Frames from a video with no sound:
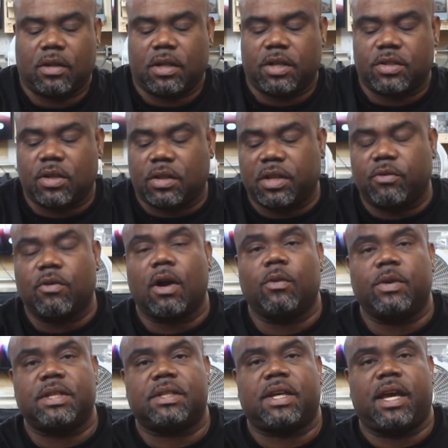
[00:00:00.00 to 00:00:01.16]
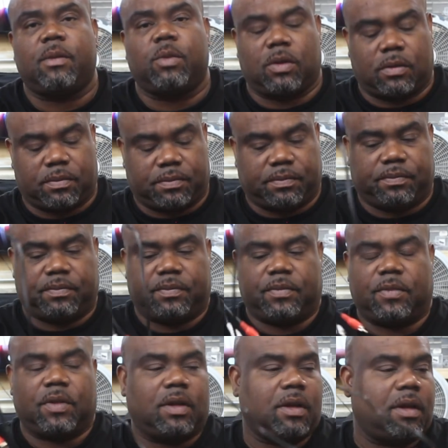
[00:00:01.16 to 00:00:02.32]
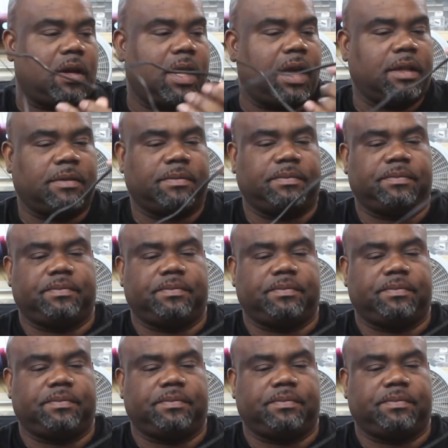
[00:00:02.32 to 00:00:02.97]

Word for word: There's nothing wrong with this cable, right?